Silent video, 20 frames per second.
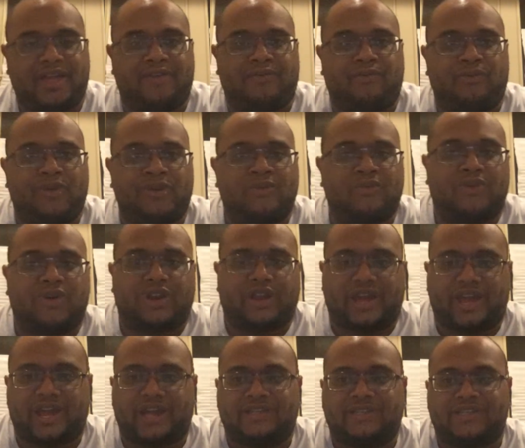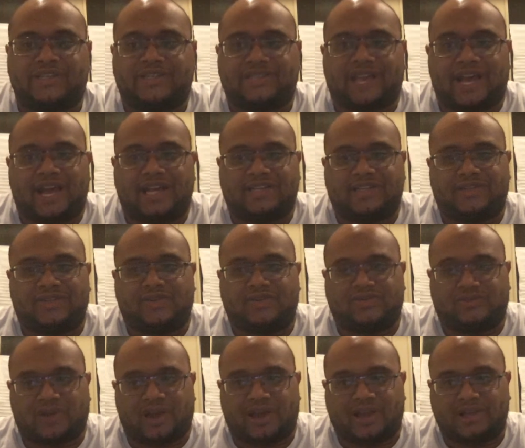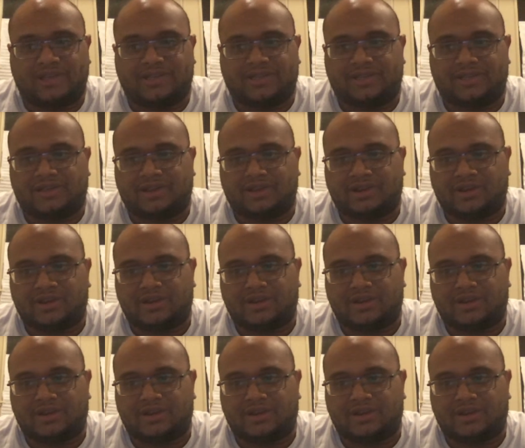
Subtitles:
if we want to exercise those rights,